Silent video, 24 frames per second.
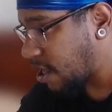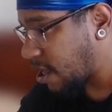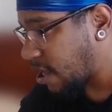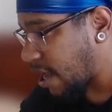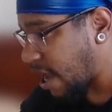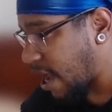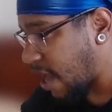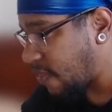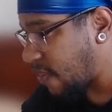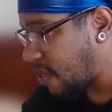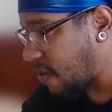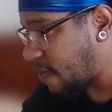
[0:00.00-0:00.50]

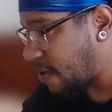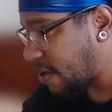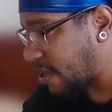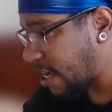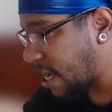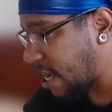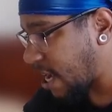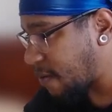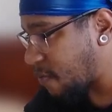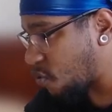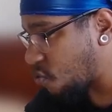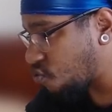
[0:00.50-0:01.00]
and they
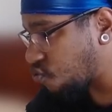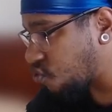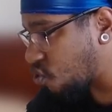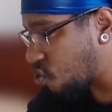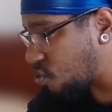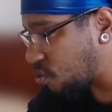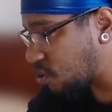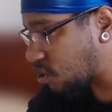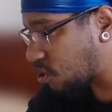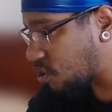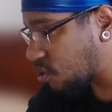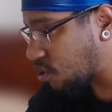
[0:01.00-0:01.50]
became
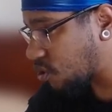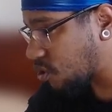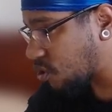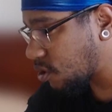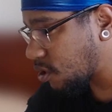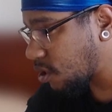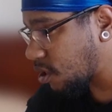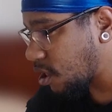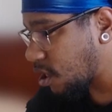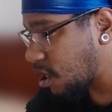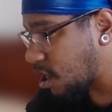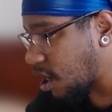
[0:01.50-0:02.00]
roots
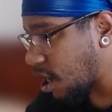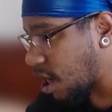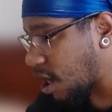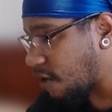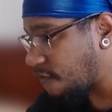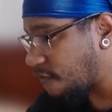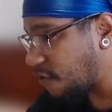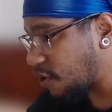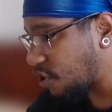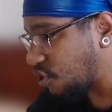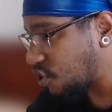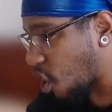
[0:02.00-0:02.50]

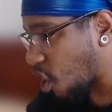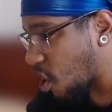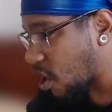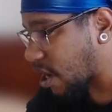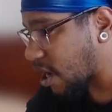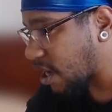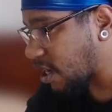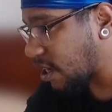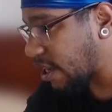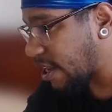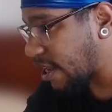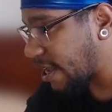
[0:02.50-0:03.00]
of the Dark
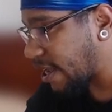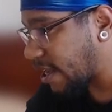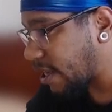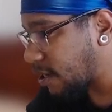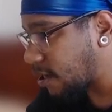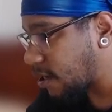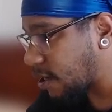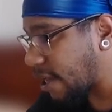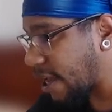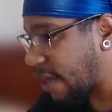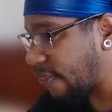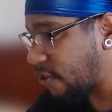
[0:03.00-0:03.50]

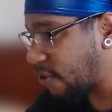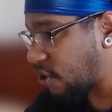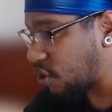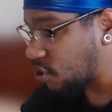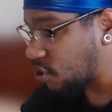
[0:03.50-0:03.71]
Clan and the...